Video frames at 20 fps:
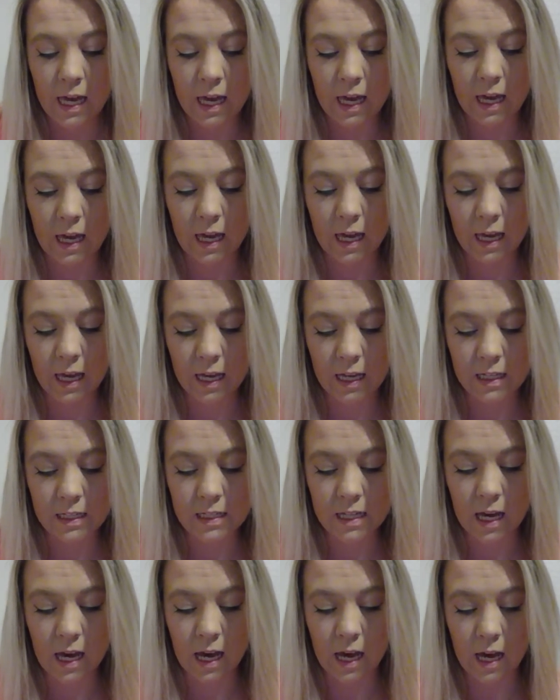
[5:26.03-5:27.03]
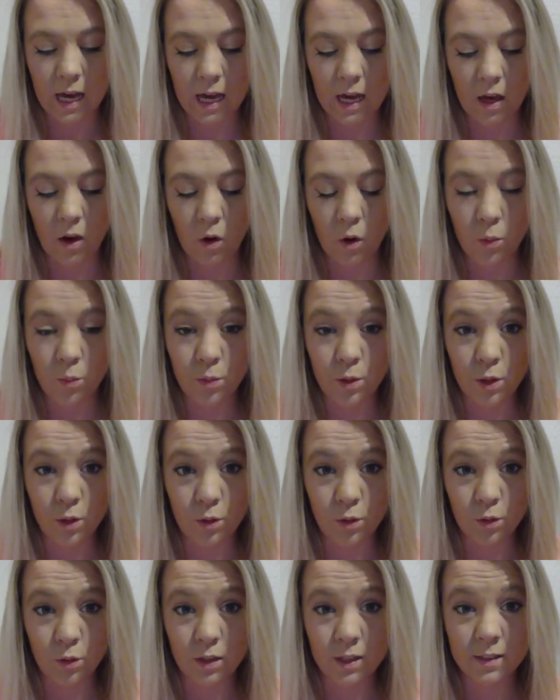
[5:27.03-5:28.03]
and I hope
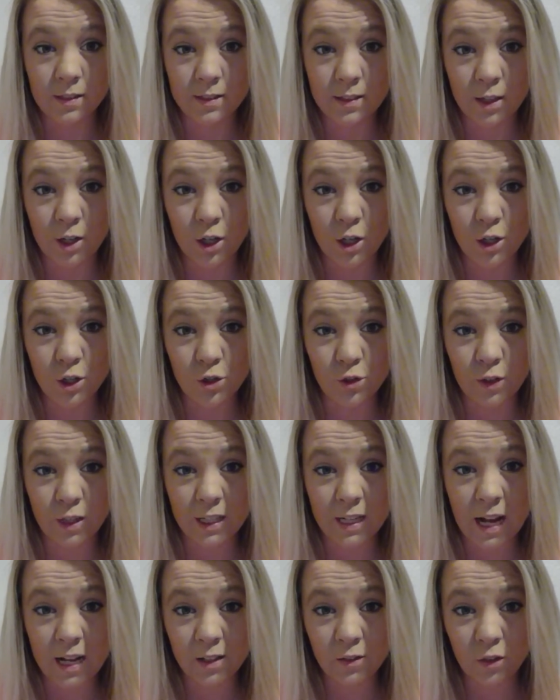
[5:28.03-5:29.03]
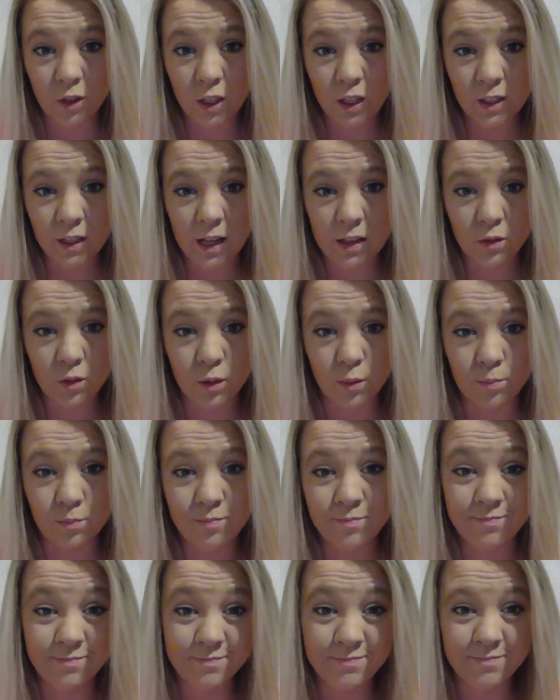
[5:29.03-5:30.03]
you consider doing an active learning
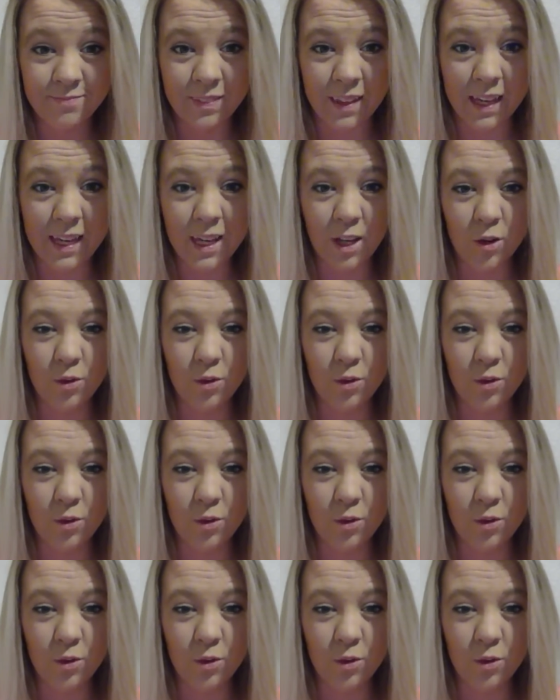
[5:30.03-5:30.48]
classroom. Thank